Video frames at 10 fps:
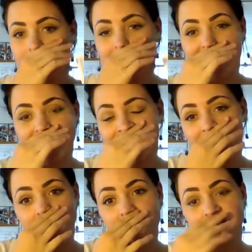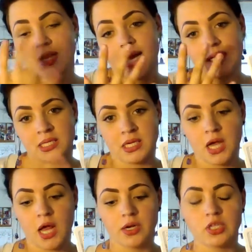Like I said, each class has a
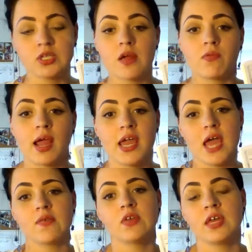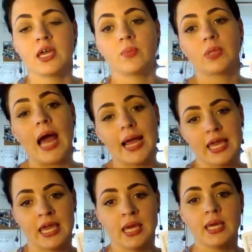color, so I write everything in black
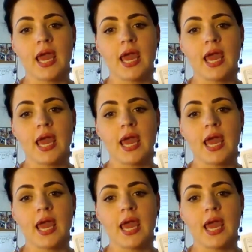ink,